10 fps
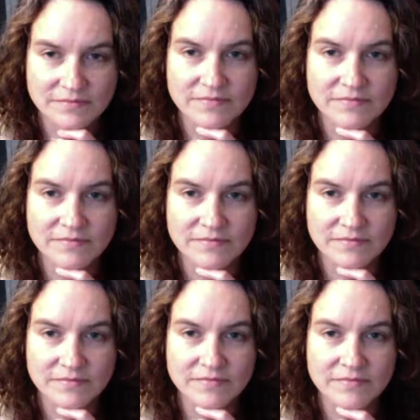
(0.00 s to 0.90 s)

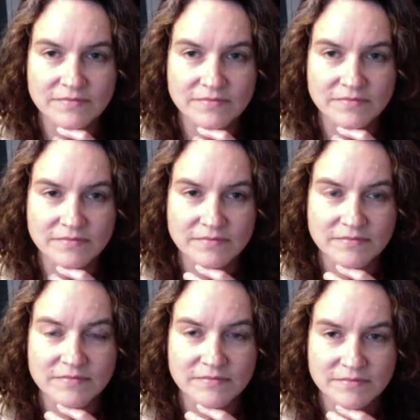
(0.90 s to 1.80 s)

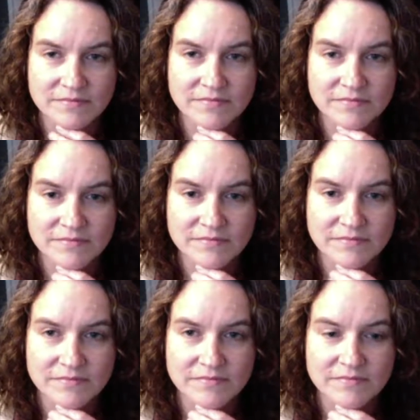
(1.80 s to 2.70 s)

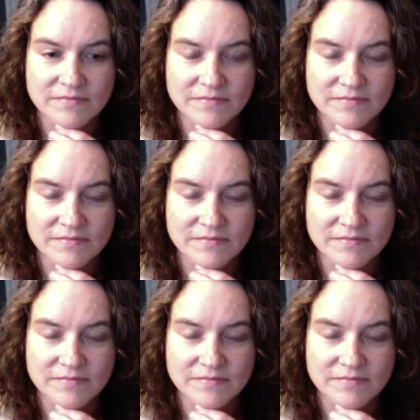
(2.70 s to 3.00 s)
This person isn't speaking.